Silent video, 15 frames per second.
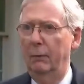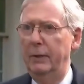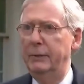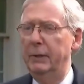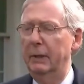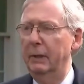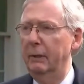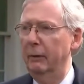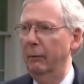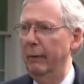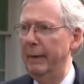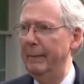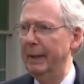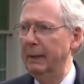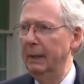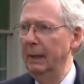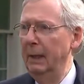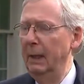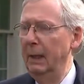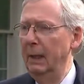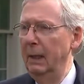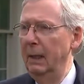people. There's an
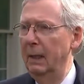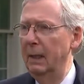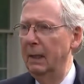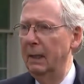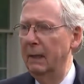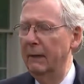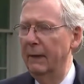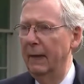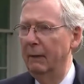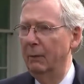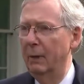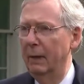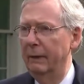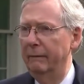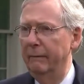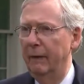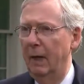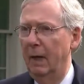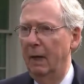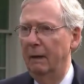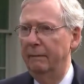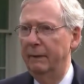additional reason their
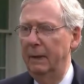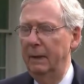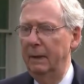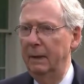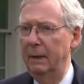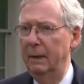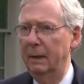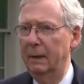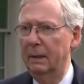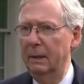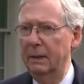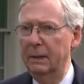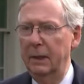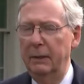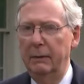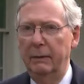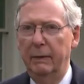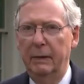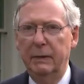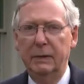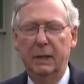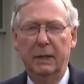vacation schedule
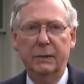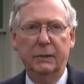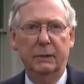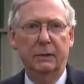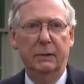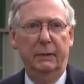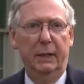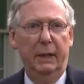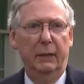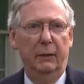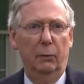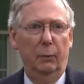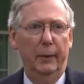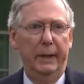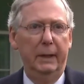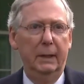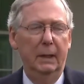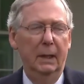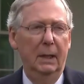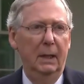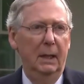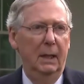really matters this
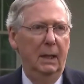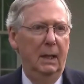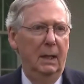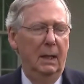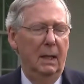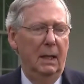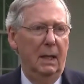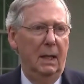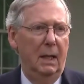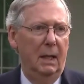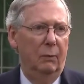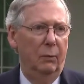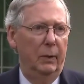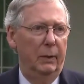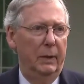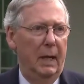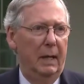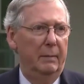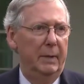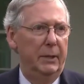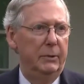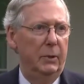year. And that's
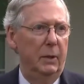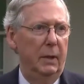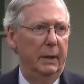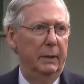because the